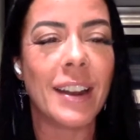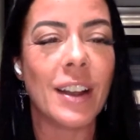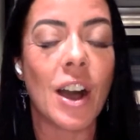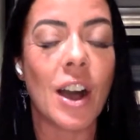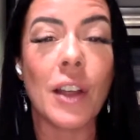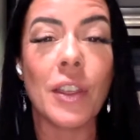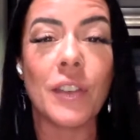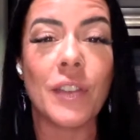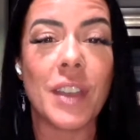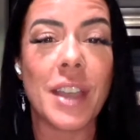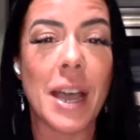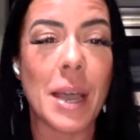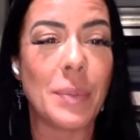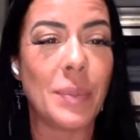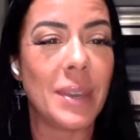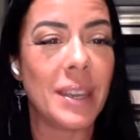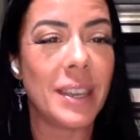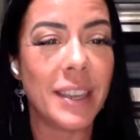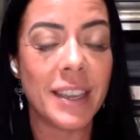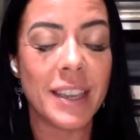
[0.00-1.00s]
Hi to all the
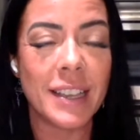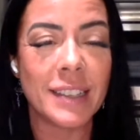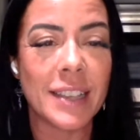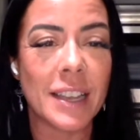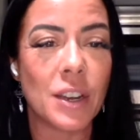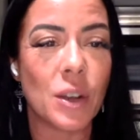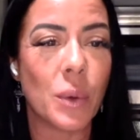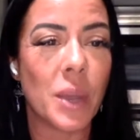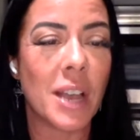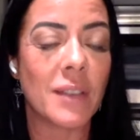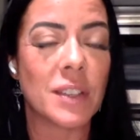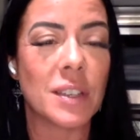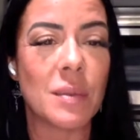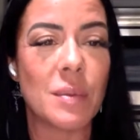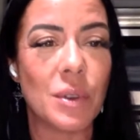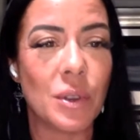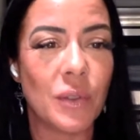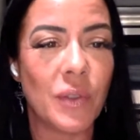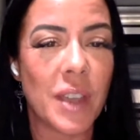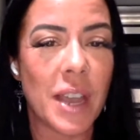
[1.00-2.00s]
VIPs. I know we have
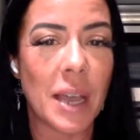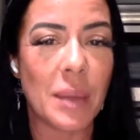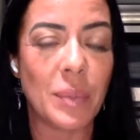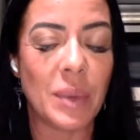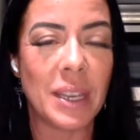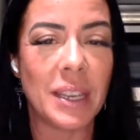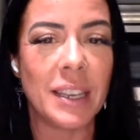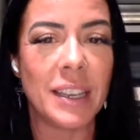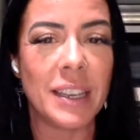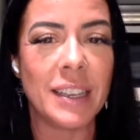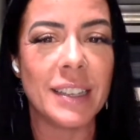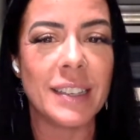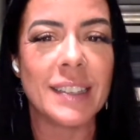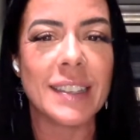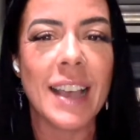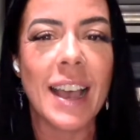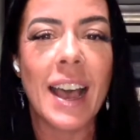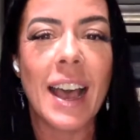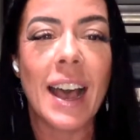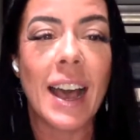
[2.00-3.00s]
some new
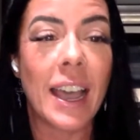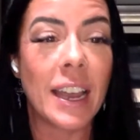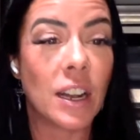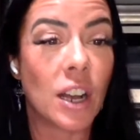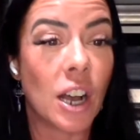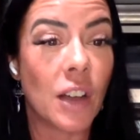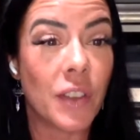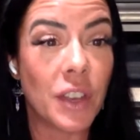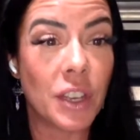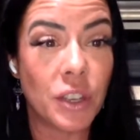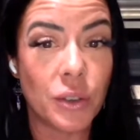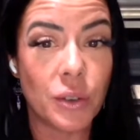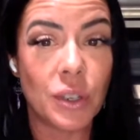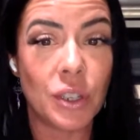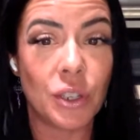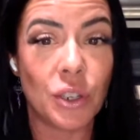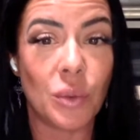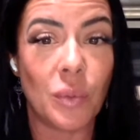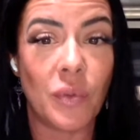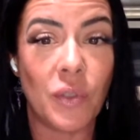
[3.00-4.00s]
VIPs. Hi to all the
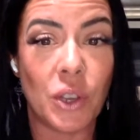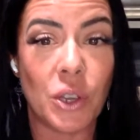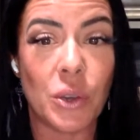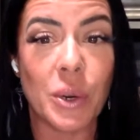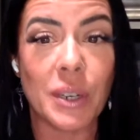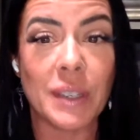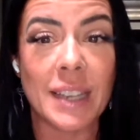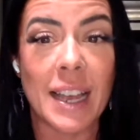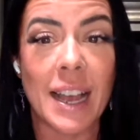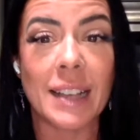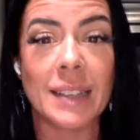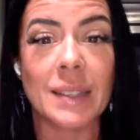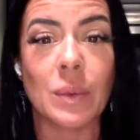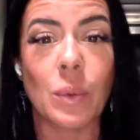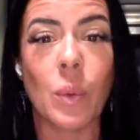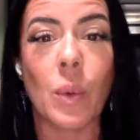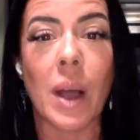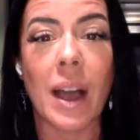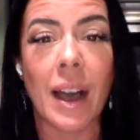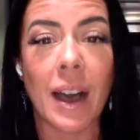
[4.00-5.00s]
YouTube viewers
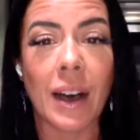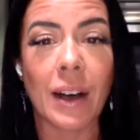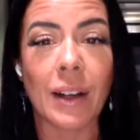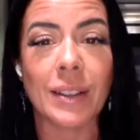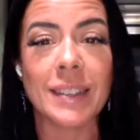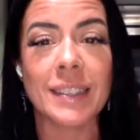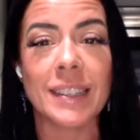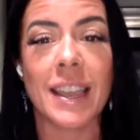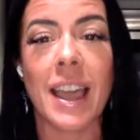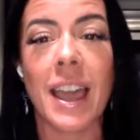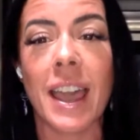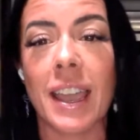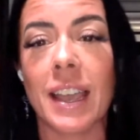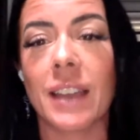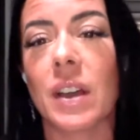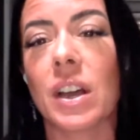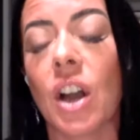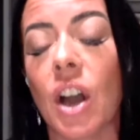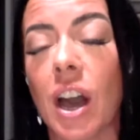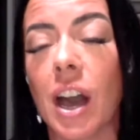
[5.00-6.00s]
as well. Say
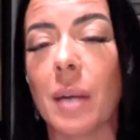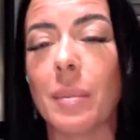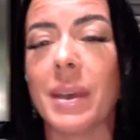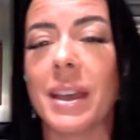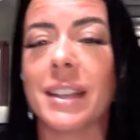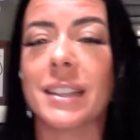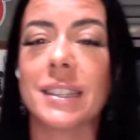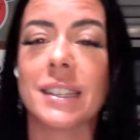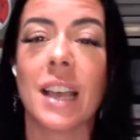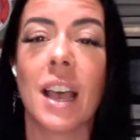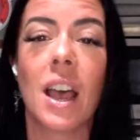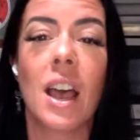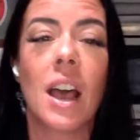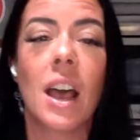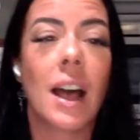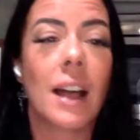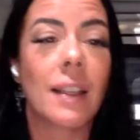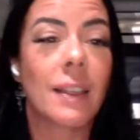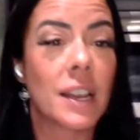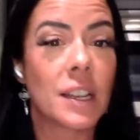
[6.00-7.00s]
hey in the comments.
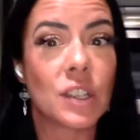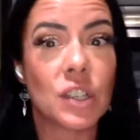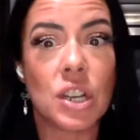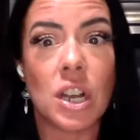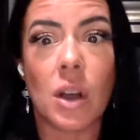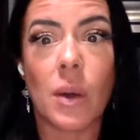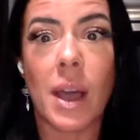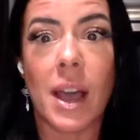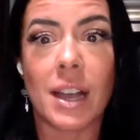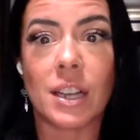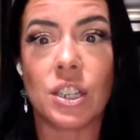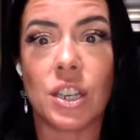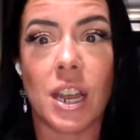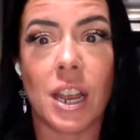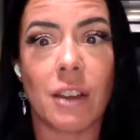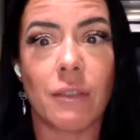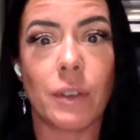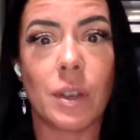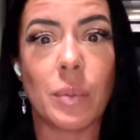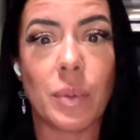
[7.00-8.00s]
Let us know
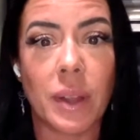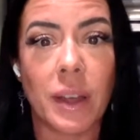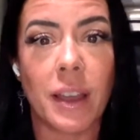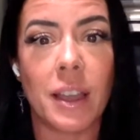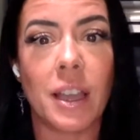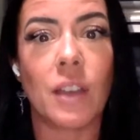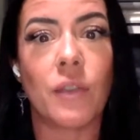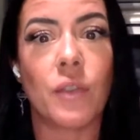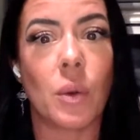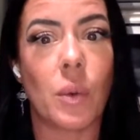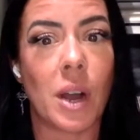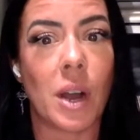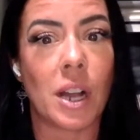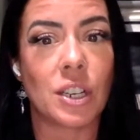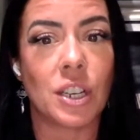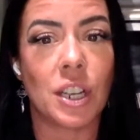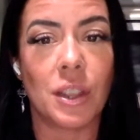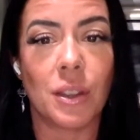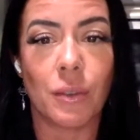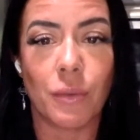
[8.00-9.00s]
hashtag replay if
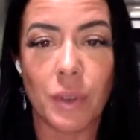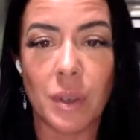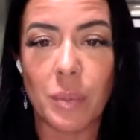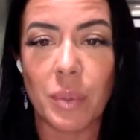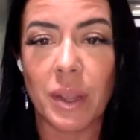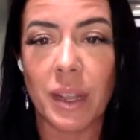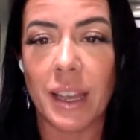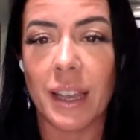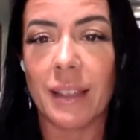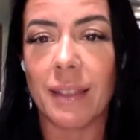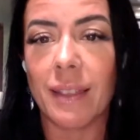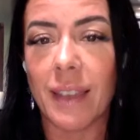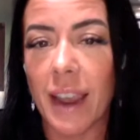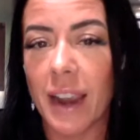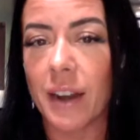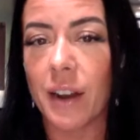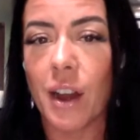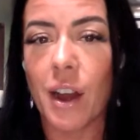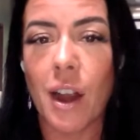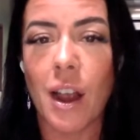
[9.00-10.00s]
you're watching the
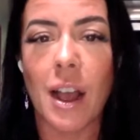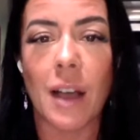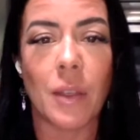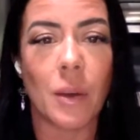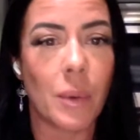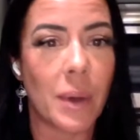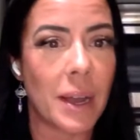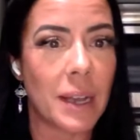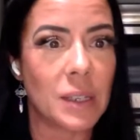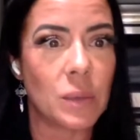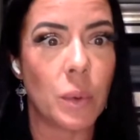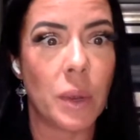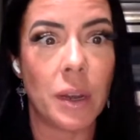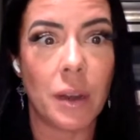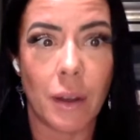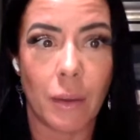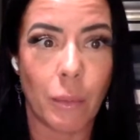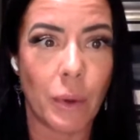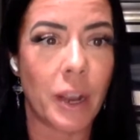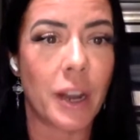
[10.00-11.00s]
replay later.
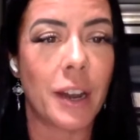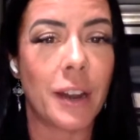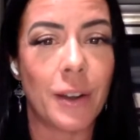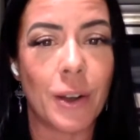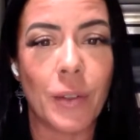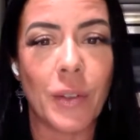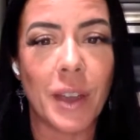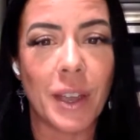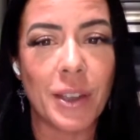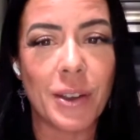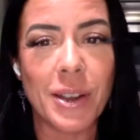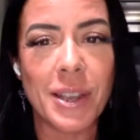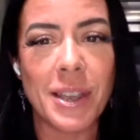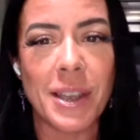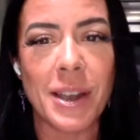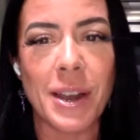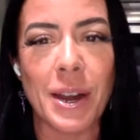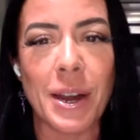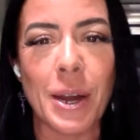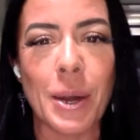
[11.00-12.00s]
Otherwise, we're going to know that
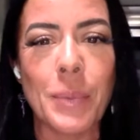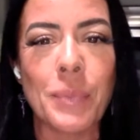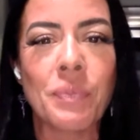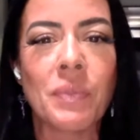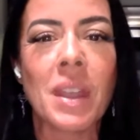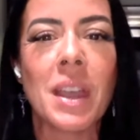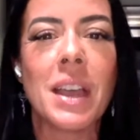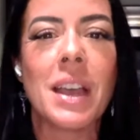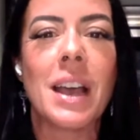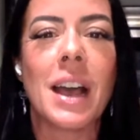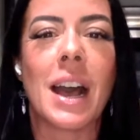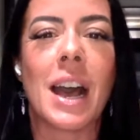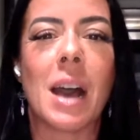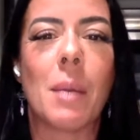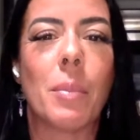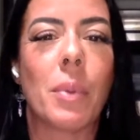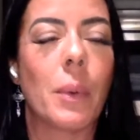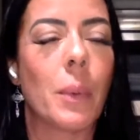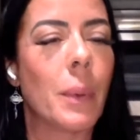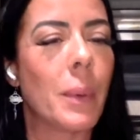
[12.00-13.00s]
you're here.
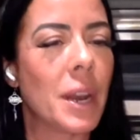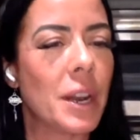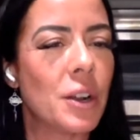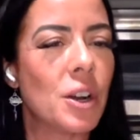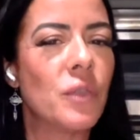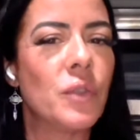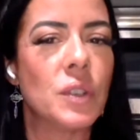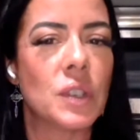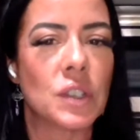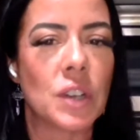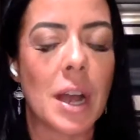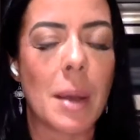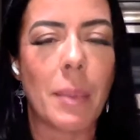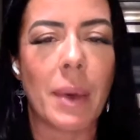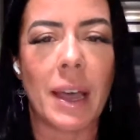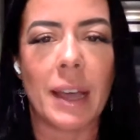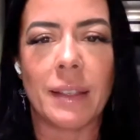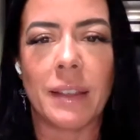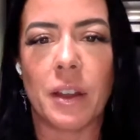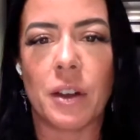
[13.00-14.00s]
But we want to know if you
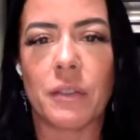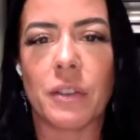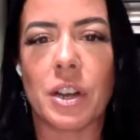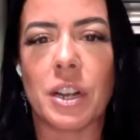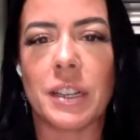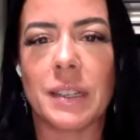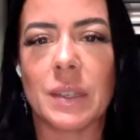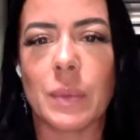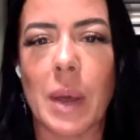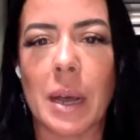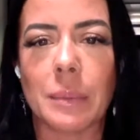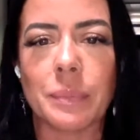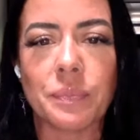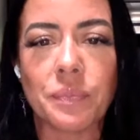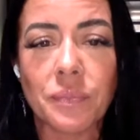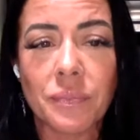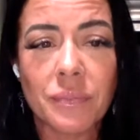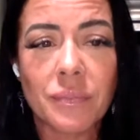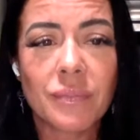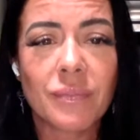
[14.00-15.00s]
stop by later on as
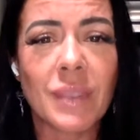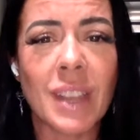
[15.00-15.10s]
well.